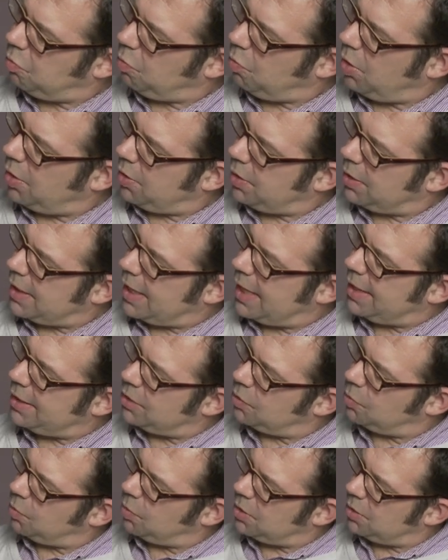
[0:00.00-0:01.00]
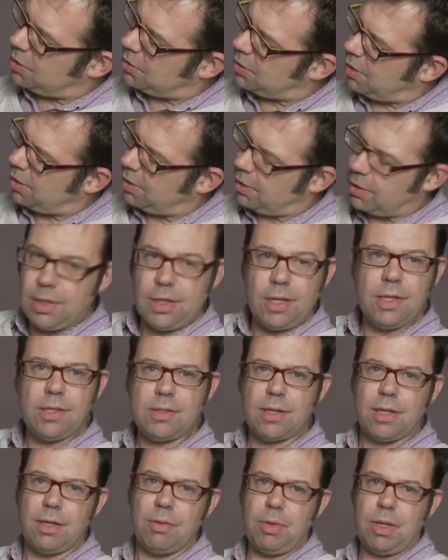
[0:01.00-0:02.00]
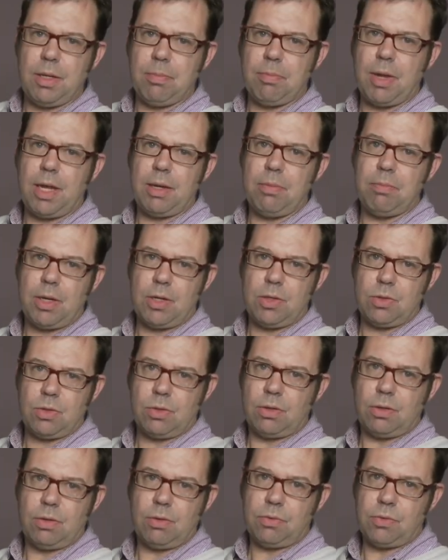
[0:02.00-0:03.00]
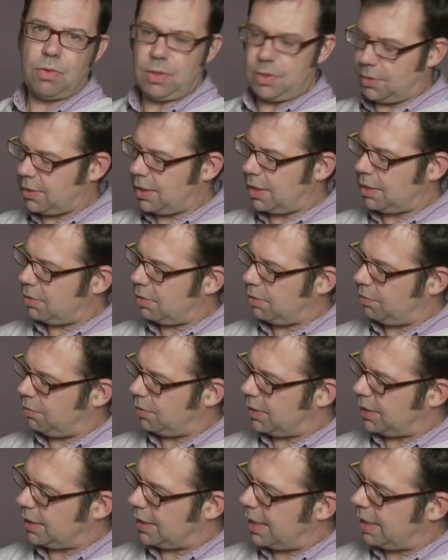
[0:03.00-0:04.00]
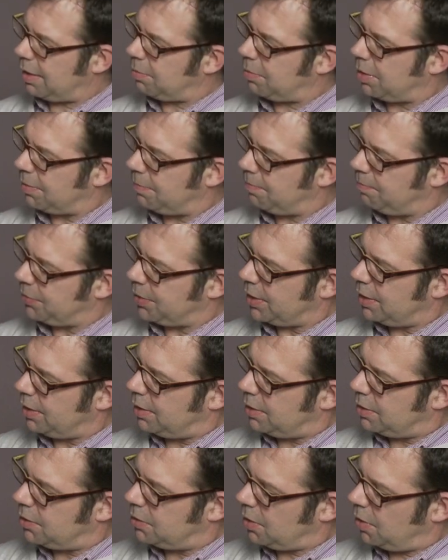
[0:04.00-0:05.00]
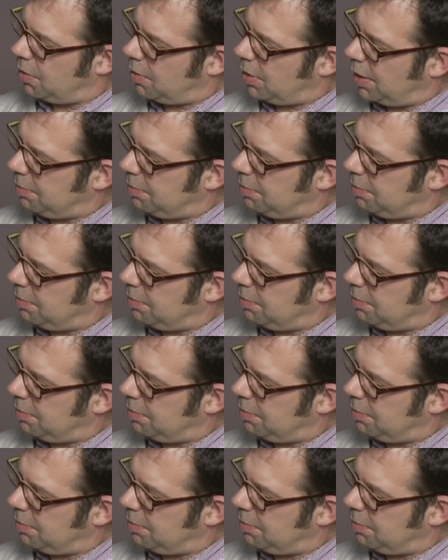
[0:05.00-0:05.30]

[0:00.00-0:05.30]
where the gain switches are is going to be my measure of center for the camera. So